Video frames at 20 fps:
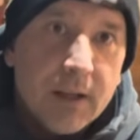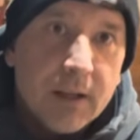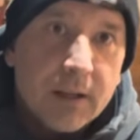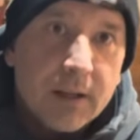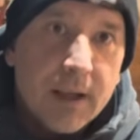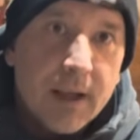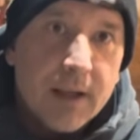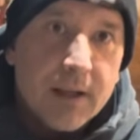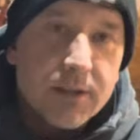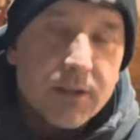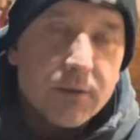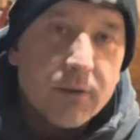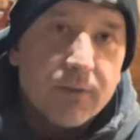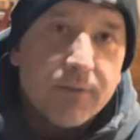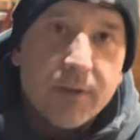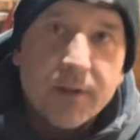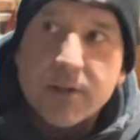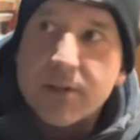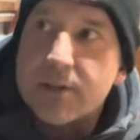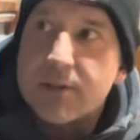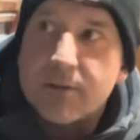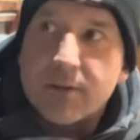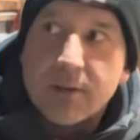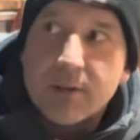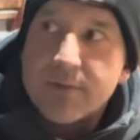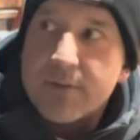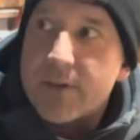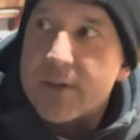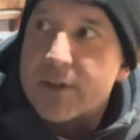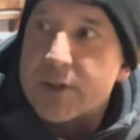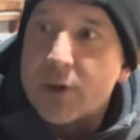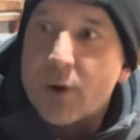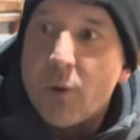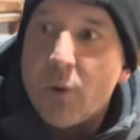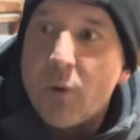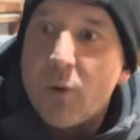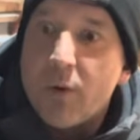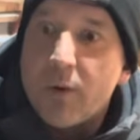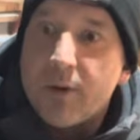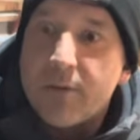Okay, so if it's
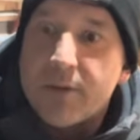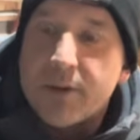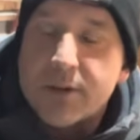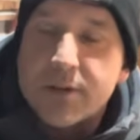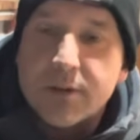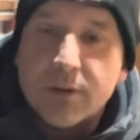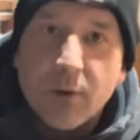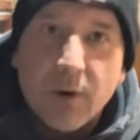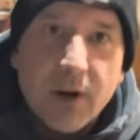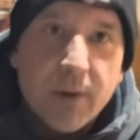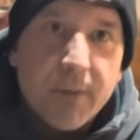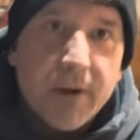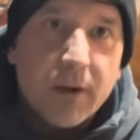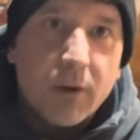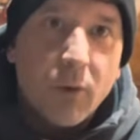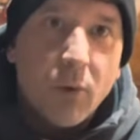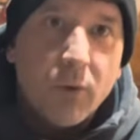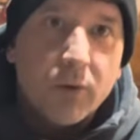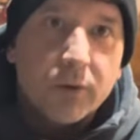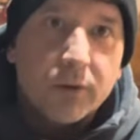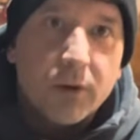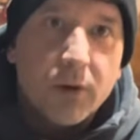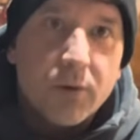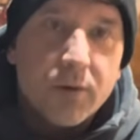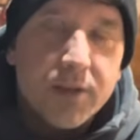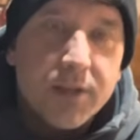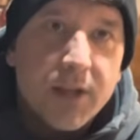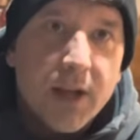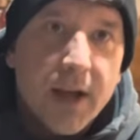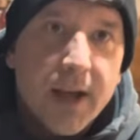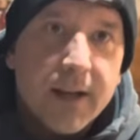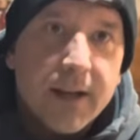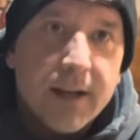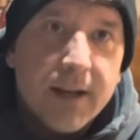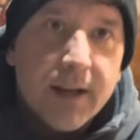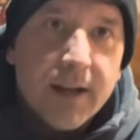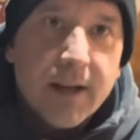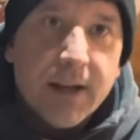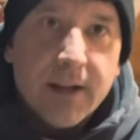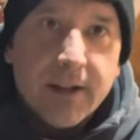cold, if it's quite a bit colder outside
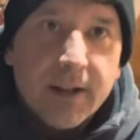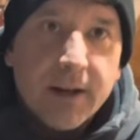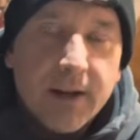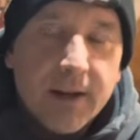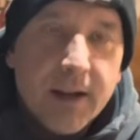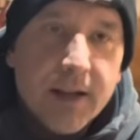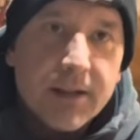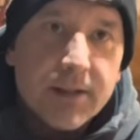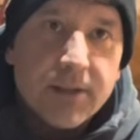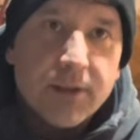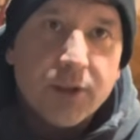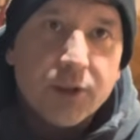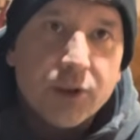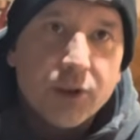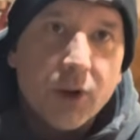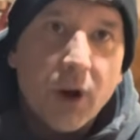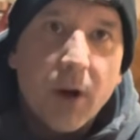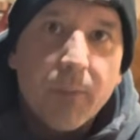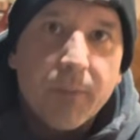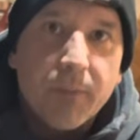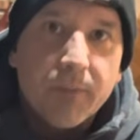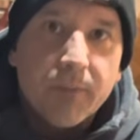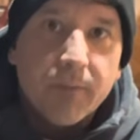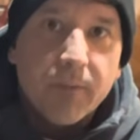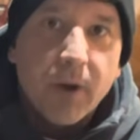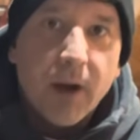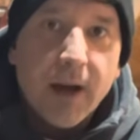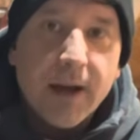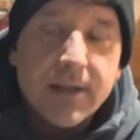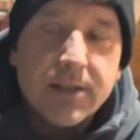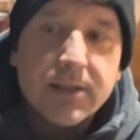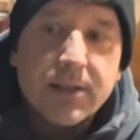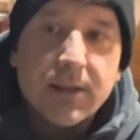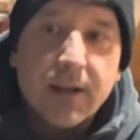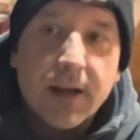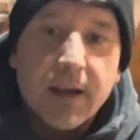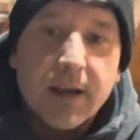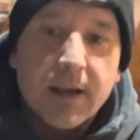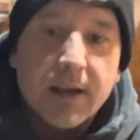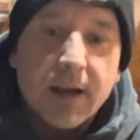than it is in your shop, I
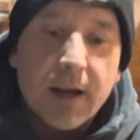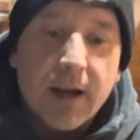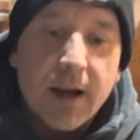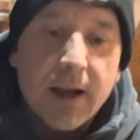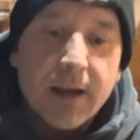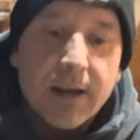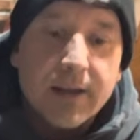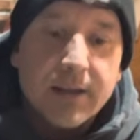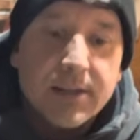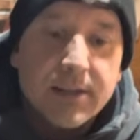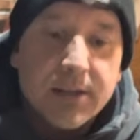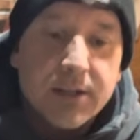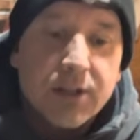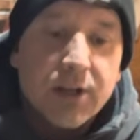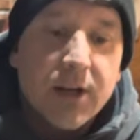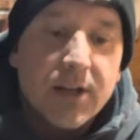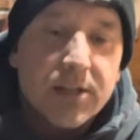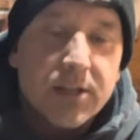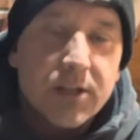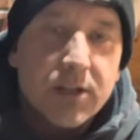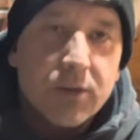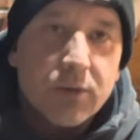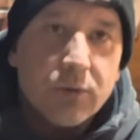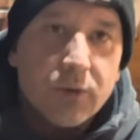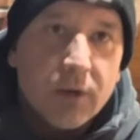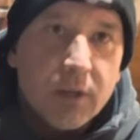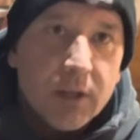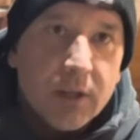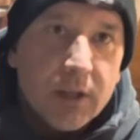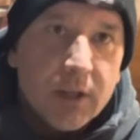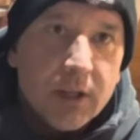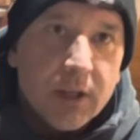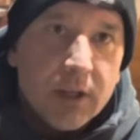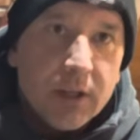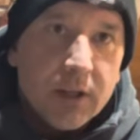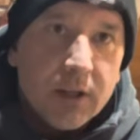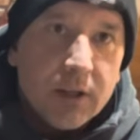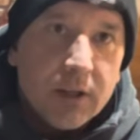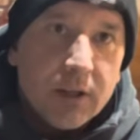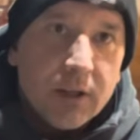suggest you
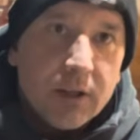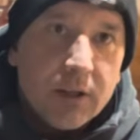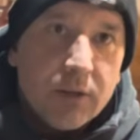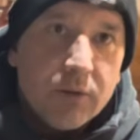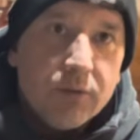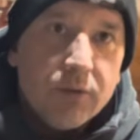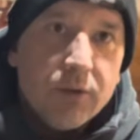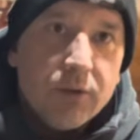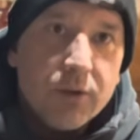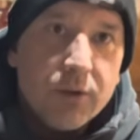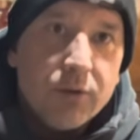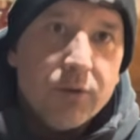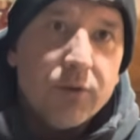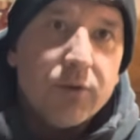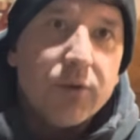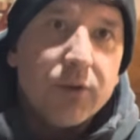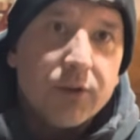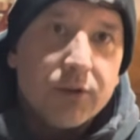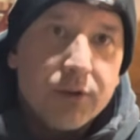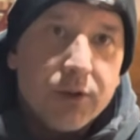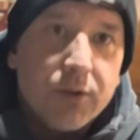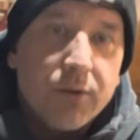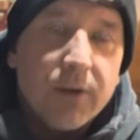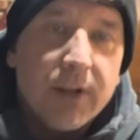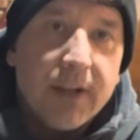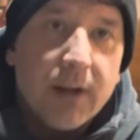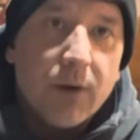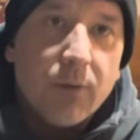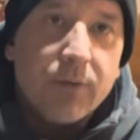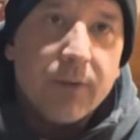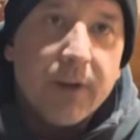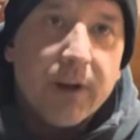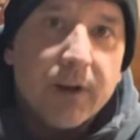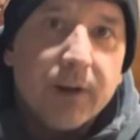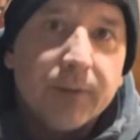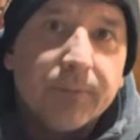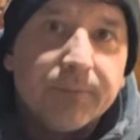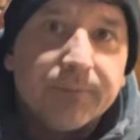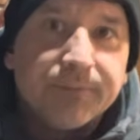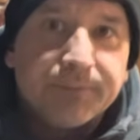do your tuning out
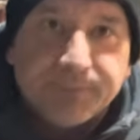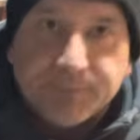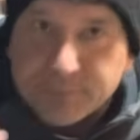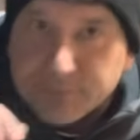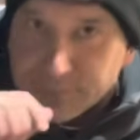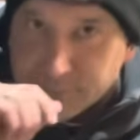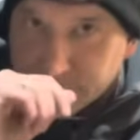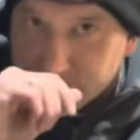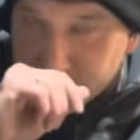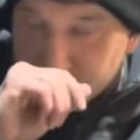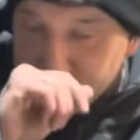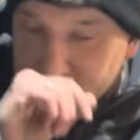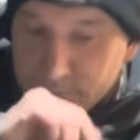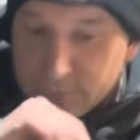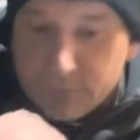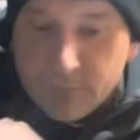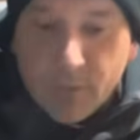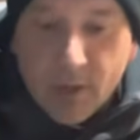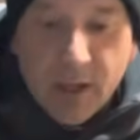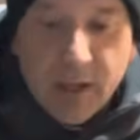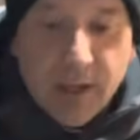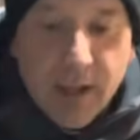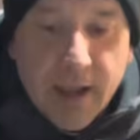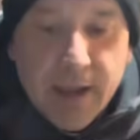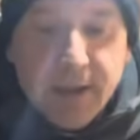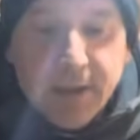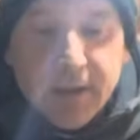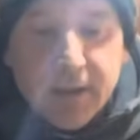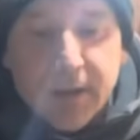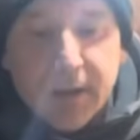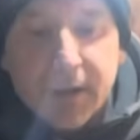there. Okay.